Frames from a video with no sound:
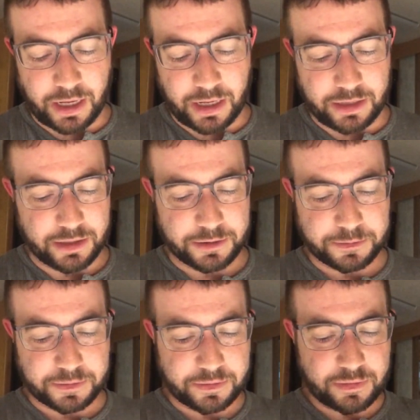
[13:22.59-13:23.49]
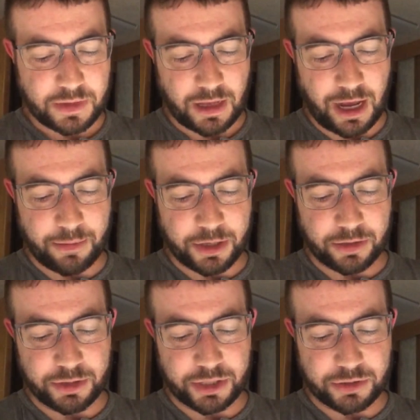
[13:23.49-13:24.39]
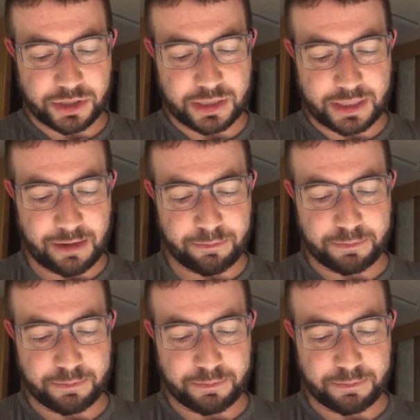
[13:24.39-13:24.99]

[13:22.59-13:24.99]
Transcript: and I'm going to reduce the